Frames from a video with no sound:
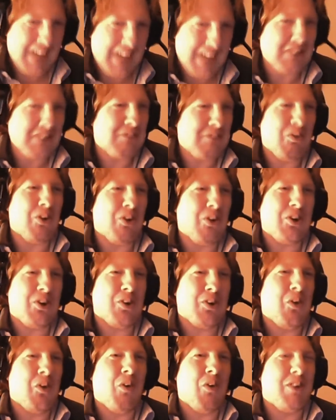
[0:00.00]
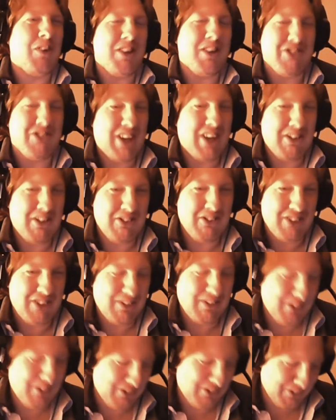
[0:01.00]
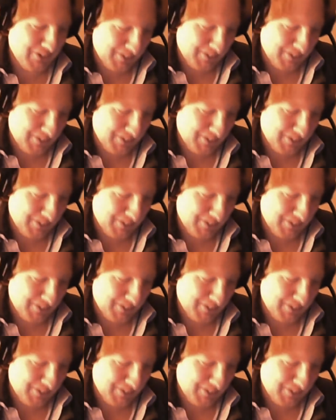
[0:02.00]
And what glorious hours they were too.